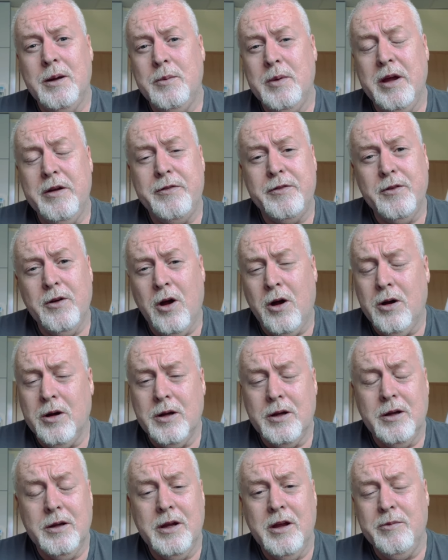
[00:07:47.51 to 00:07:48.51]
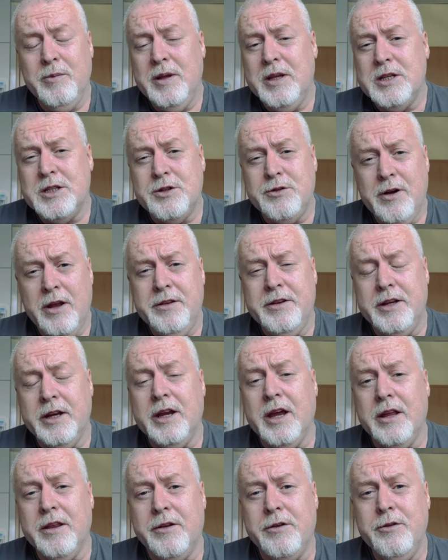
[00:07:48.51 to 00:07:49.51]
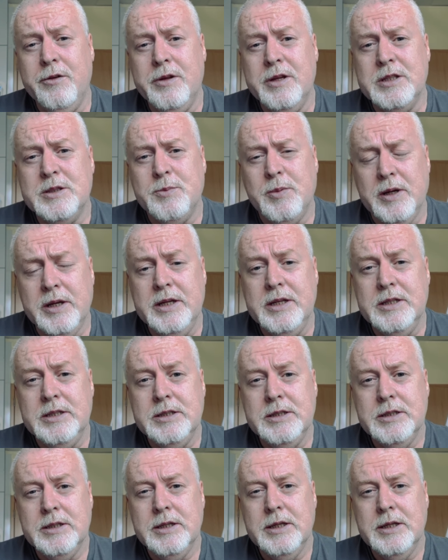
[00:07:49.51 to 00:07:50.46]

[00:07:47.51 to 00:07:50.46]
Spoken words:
If not, give me the strength to get through this, please.